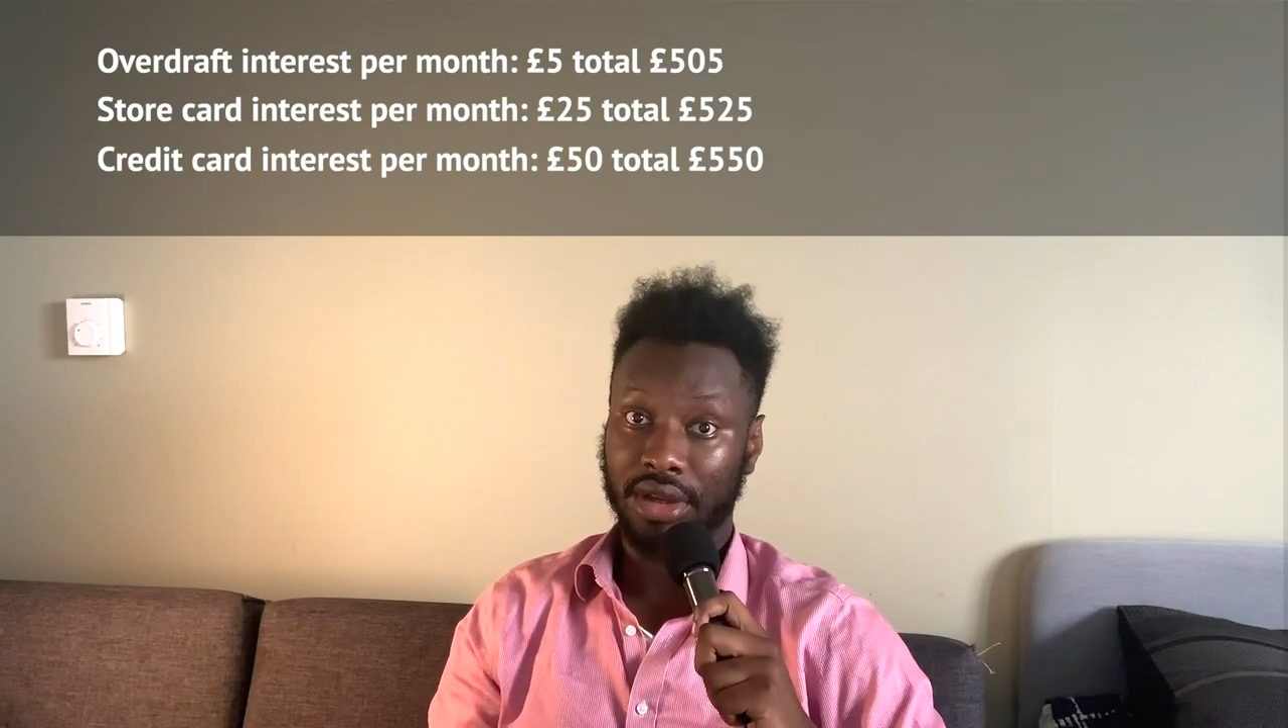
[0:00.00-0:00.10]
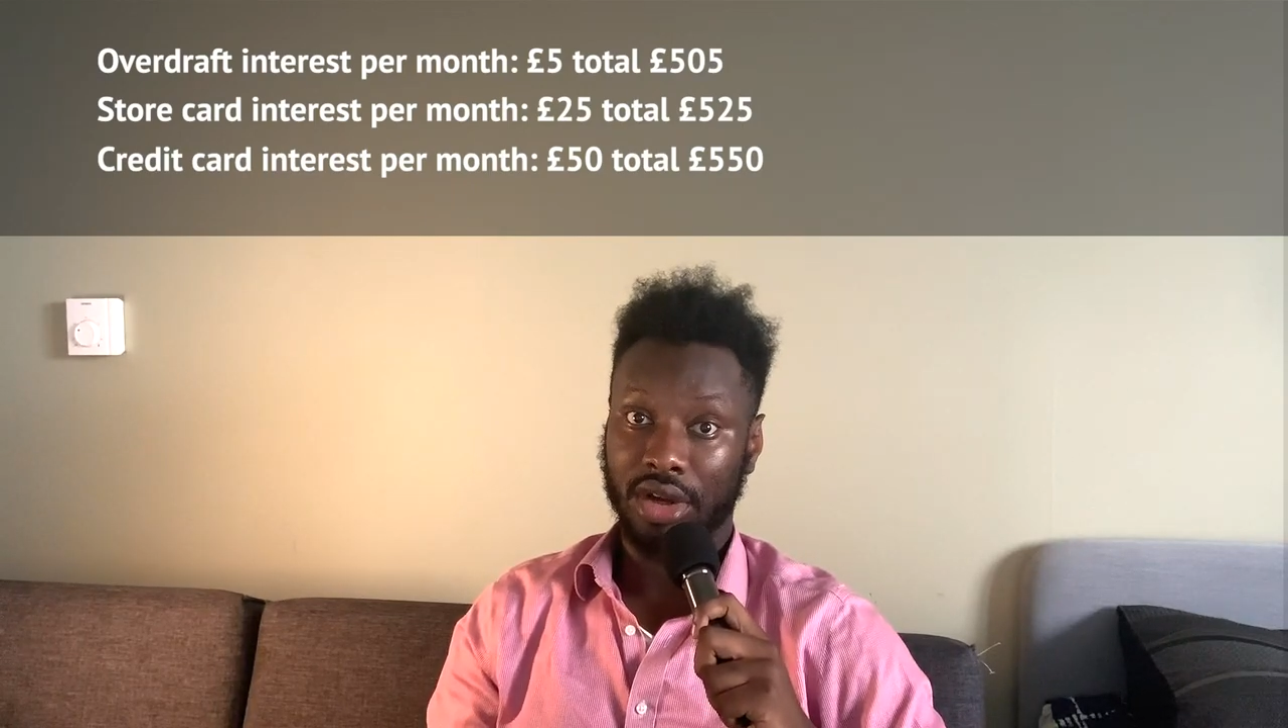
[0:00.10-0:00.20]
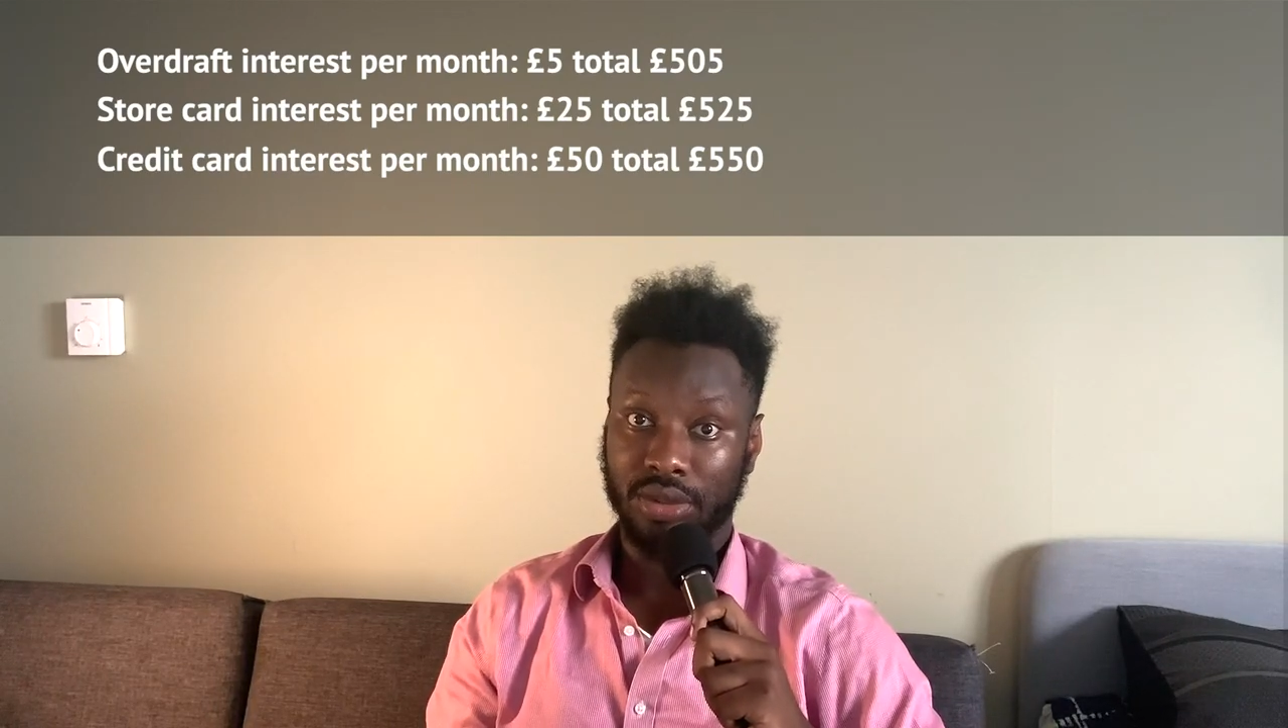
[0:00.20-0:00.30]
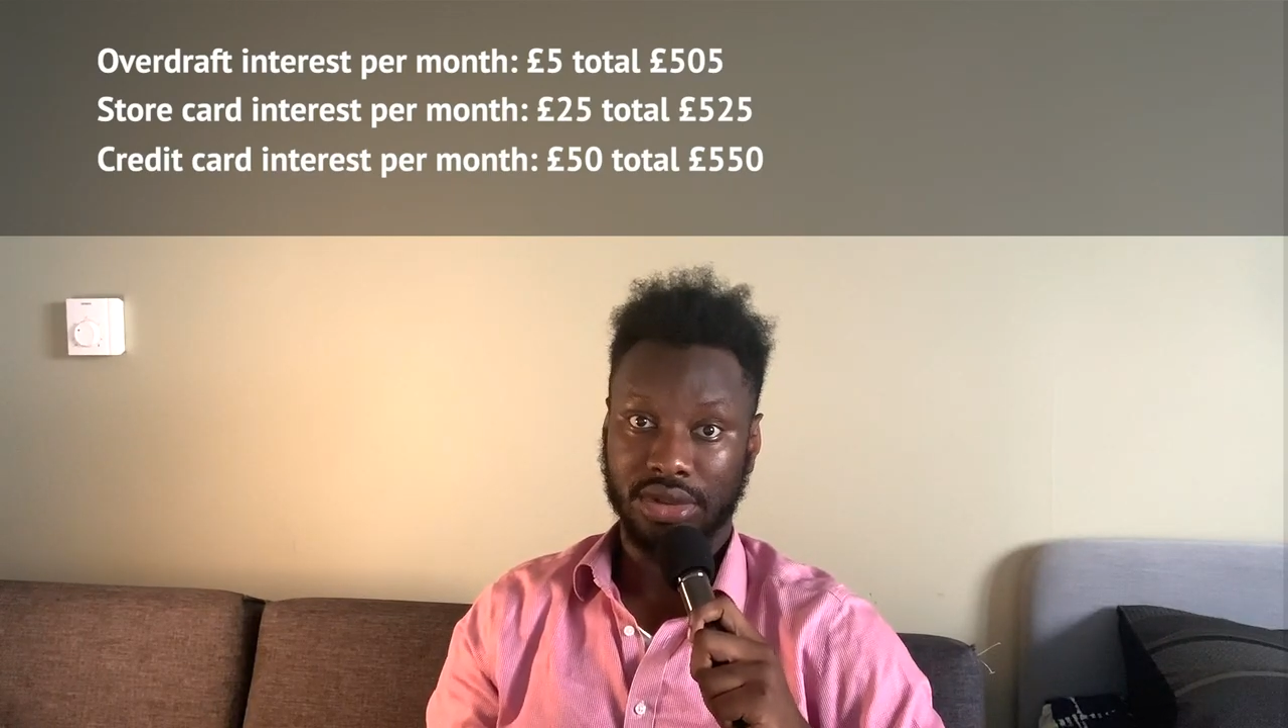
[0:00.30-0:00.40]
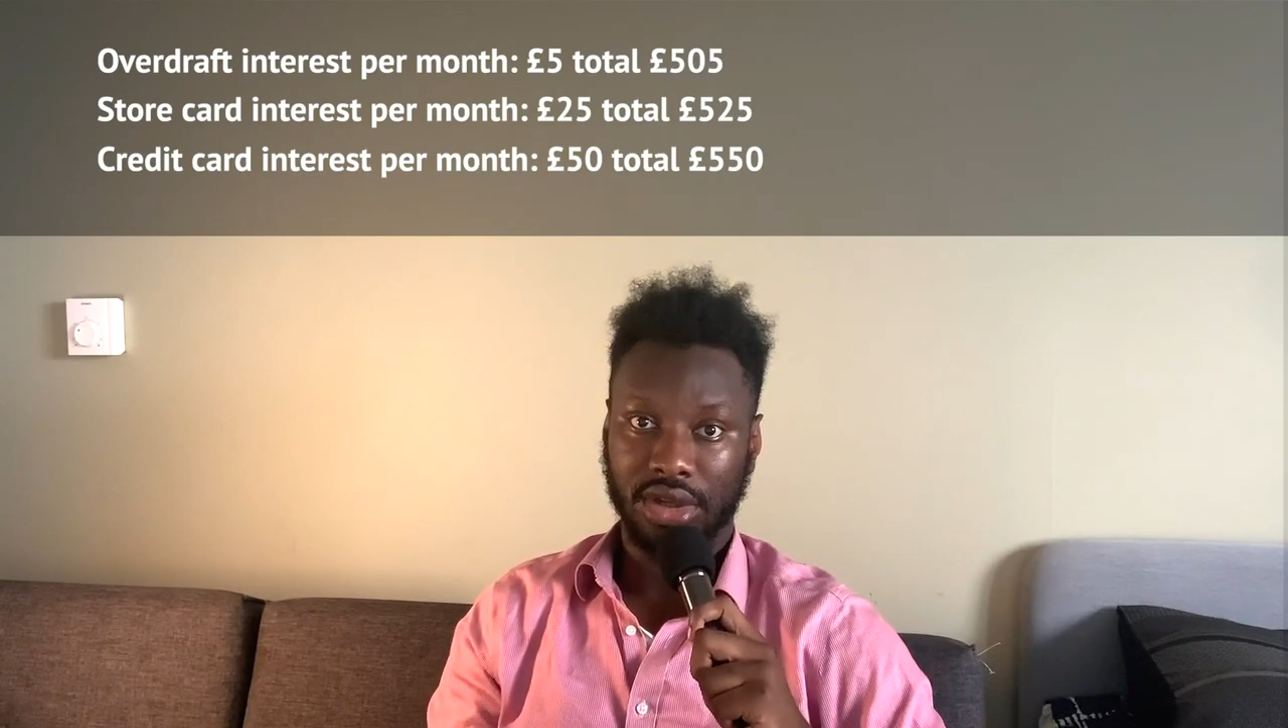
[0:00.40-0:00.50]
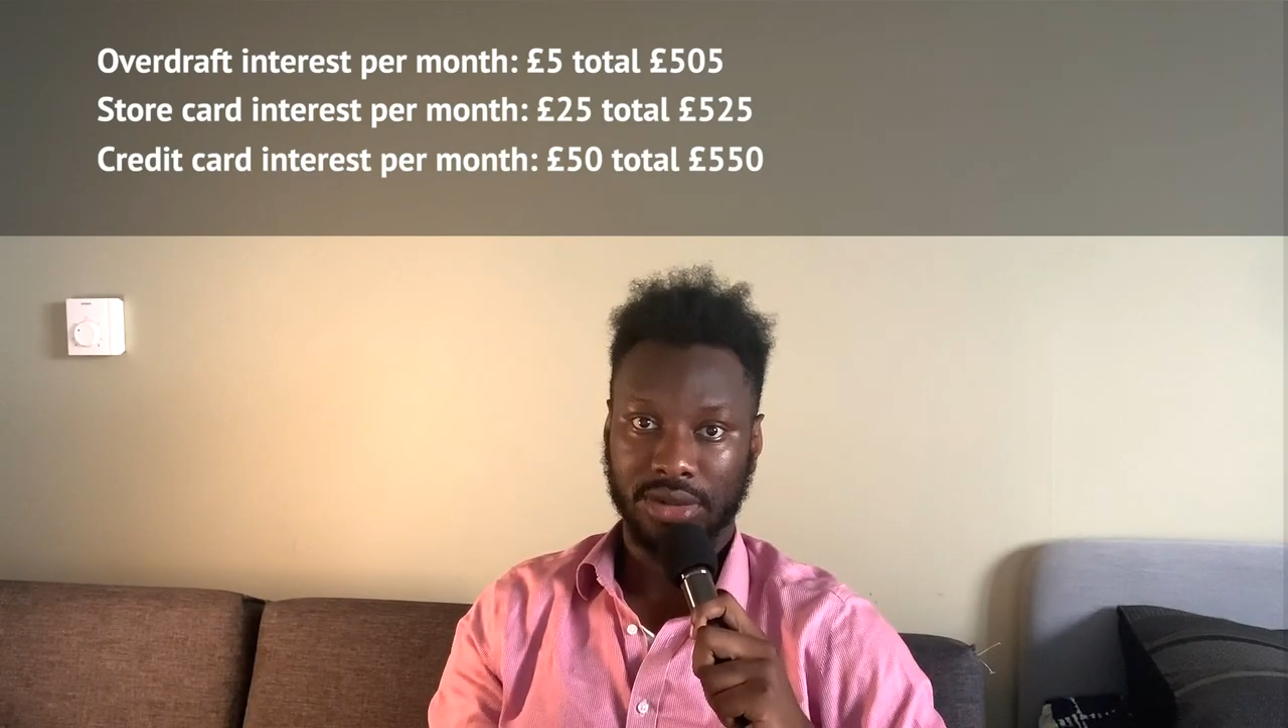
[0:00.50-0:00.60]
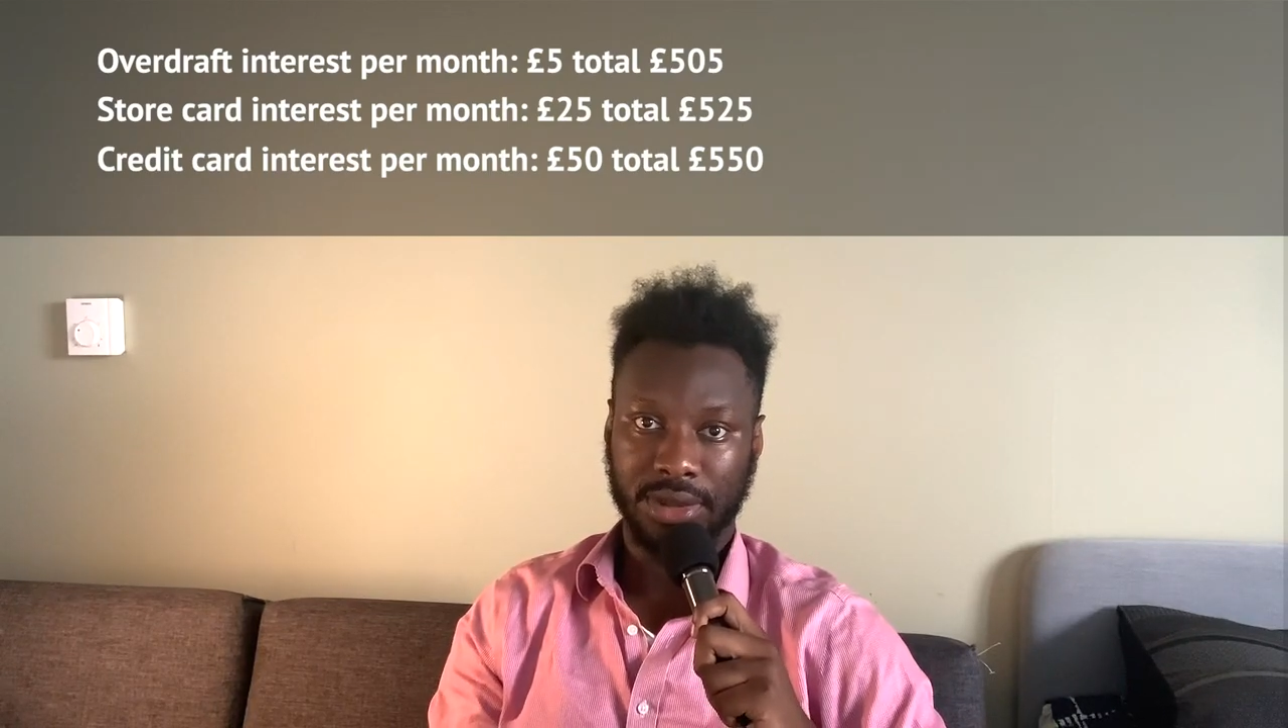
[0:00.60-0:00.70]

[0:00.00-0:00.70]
card would charge